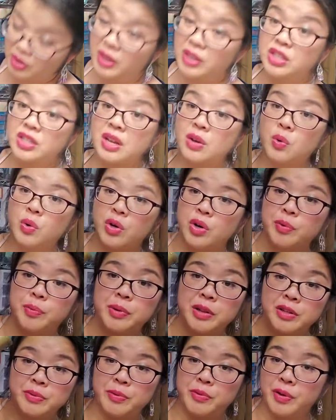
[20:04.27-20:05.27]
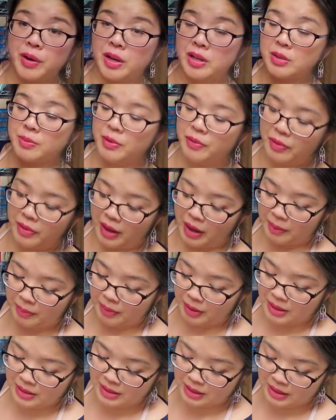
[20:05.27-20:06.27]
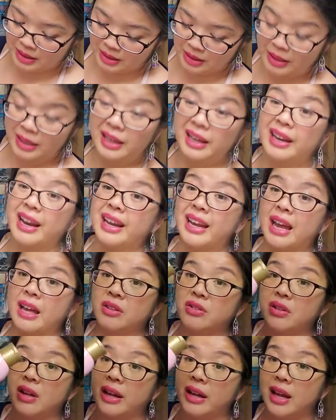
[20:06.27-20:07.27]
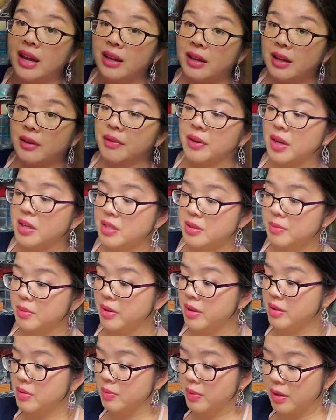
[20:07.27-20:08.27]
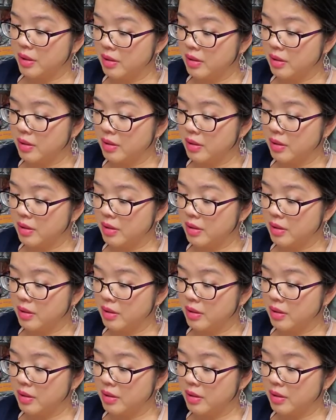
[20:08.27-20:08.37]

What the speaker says: I just ordered a replacement for a customer for that because it did leak and I can't give a customer this one.